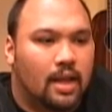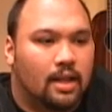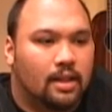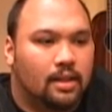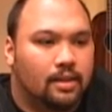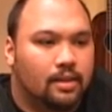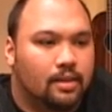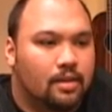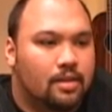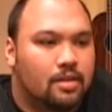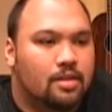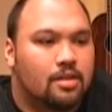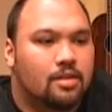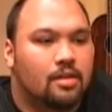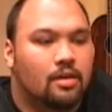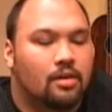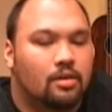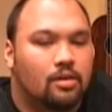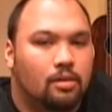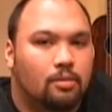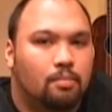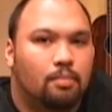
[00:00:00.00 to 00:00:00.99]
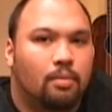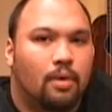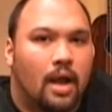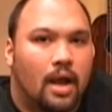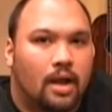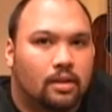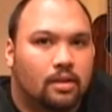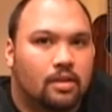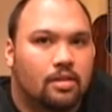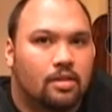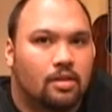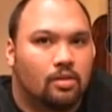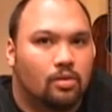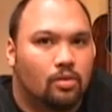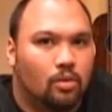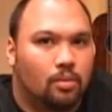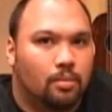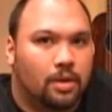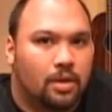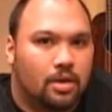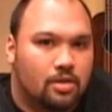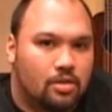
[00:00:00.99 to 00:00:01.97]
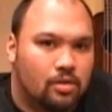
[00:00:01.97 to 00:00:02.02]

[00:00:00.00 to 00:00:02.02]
And this is a good practicing tool because